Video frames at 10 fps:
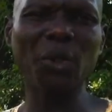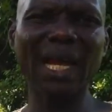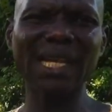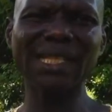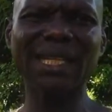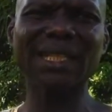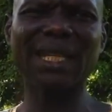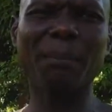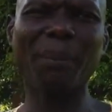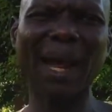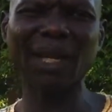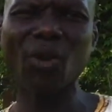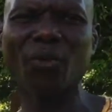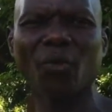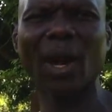does the
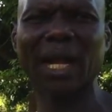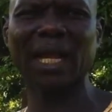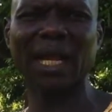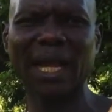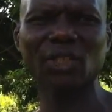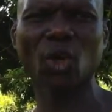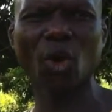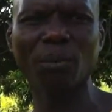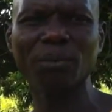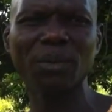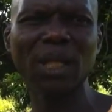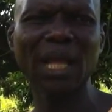bulk of work at home